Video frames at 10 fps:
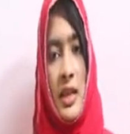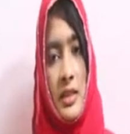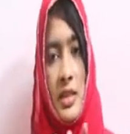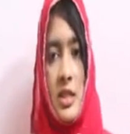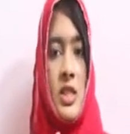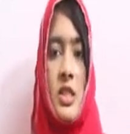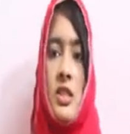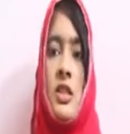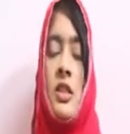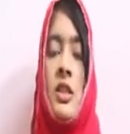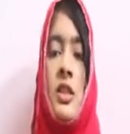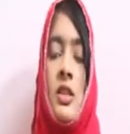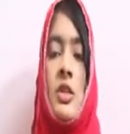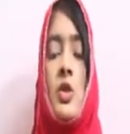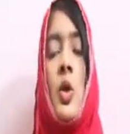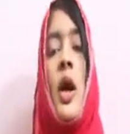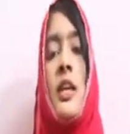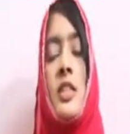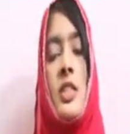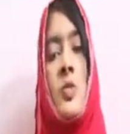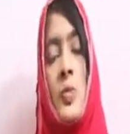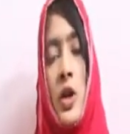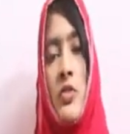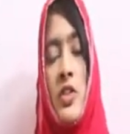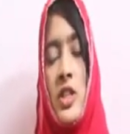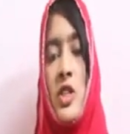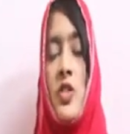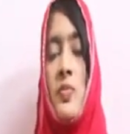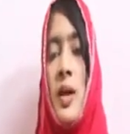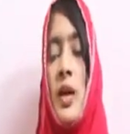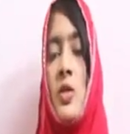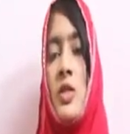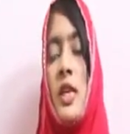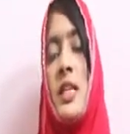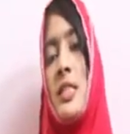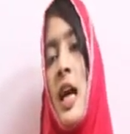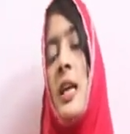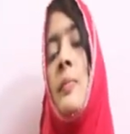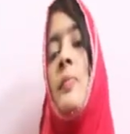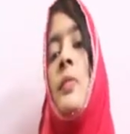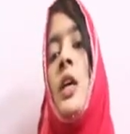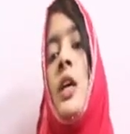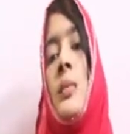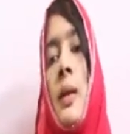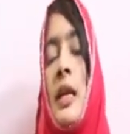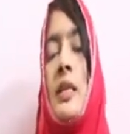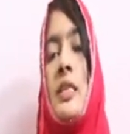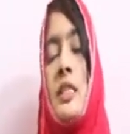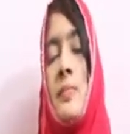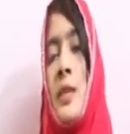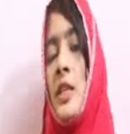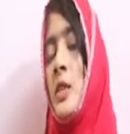and they just show excessive proliferation of melanocytes, and melanin is being